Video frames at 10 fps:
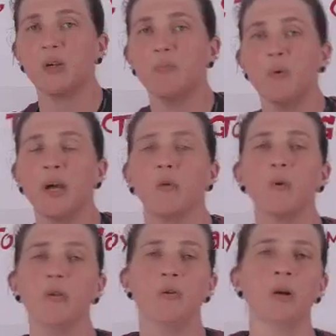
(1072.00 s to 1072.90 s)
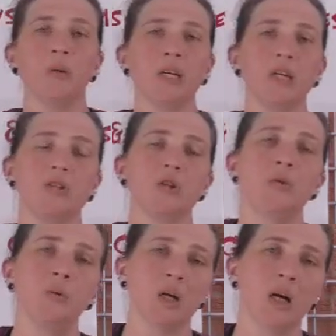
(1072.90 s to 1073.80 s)
point. We normally
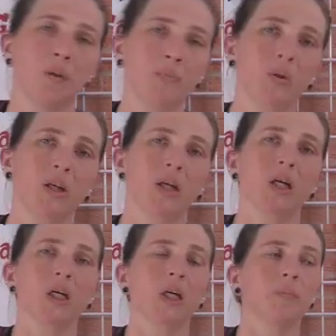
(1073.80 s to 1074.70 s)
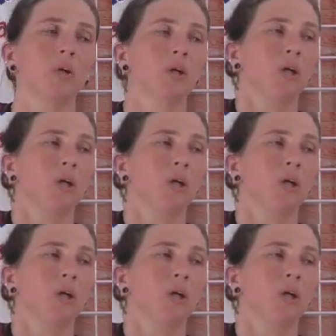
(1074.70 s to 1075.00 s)
do not put up